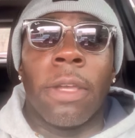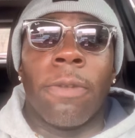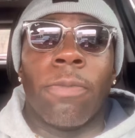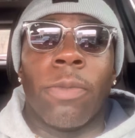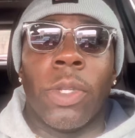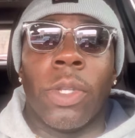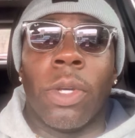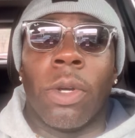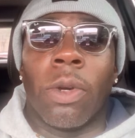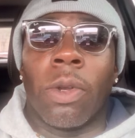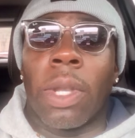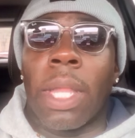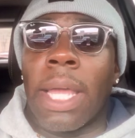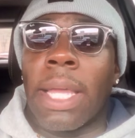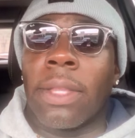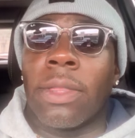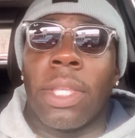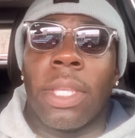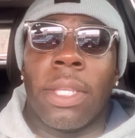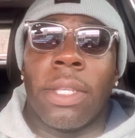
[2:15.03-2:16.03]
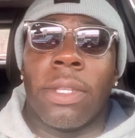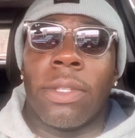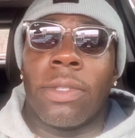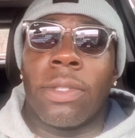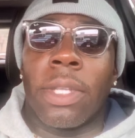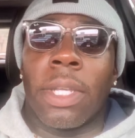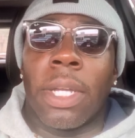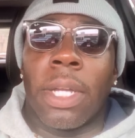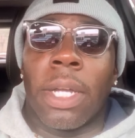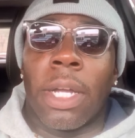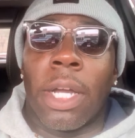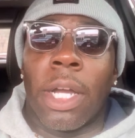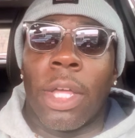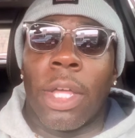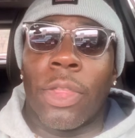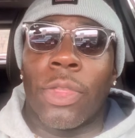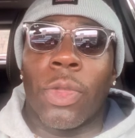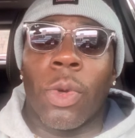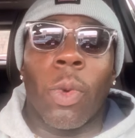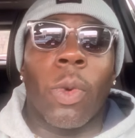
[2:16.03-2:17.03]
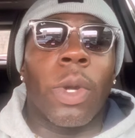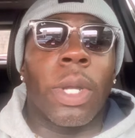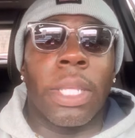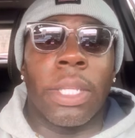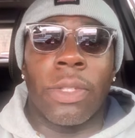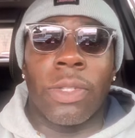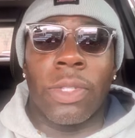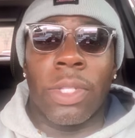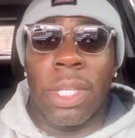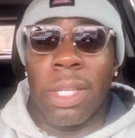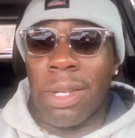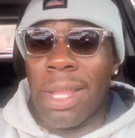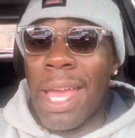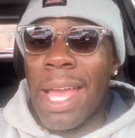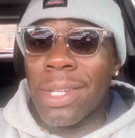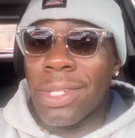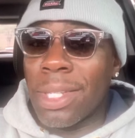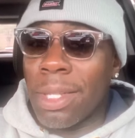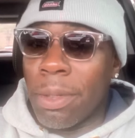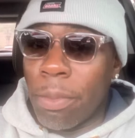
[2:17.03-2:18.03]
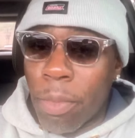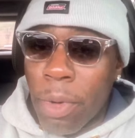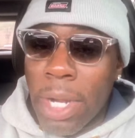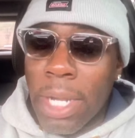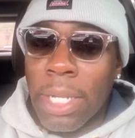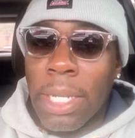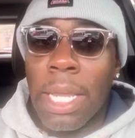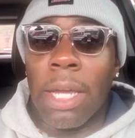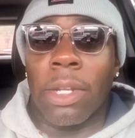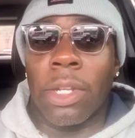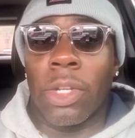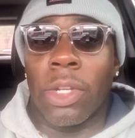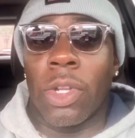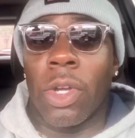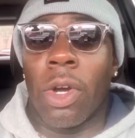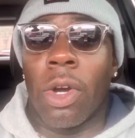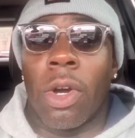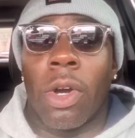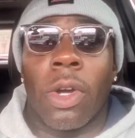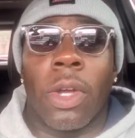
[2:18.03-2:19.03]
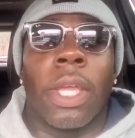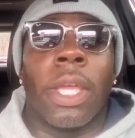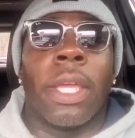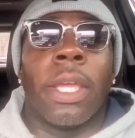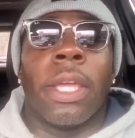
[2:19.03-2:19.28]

you know, like these authorities, could actually break down a dog,